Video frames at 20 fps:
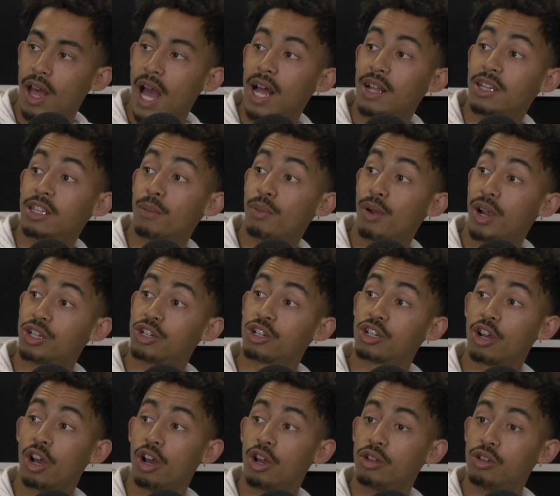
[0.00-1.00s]
And the depression
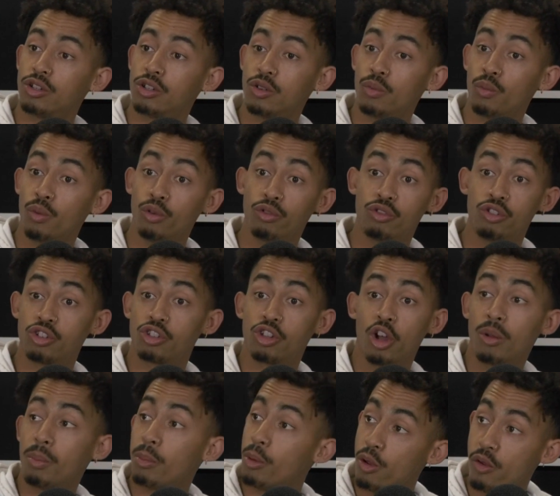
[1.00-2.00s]
goes, well, just
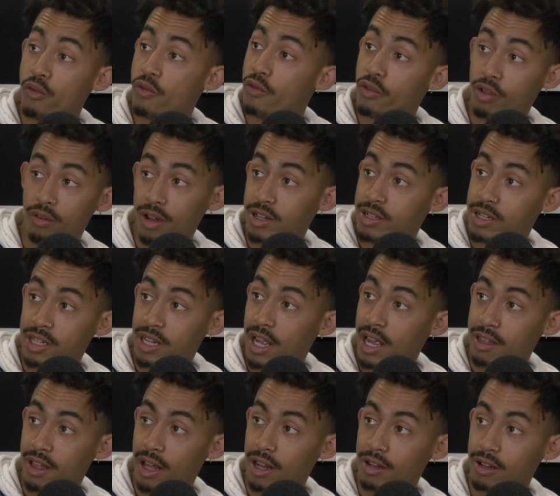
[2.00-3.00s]
don't move for the rest of the day
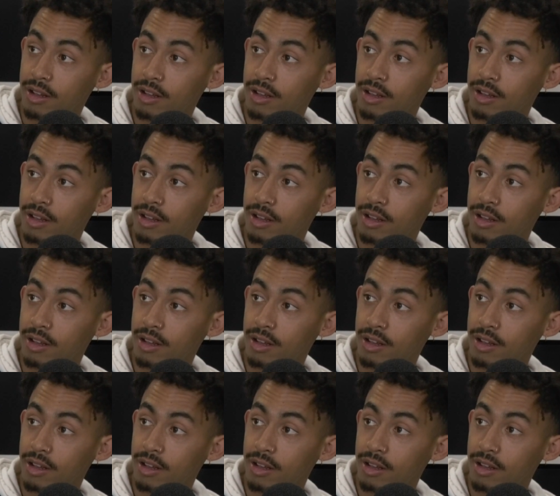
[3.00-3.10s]
then.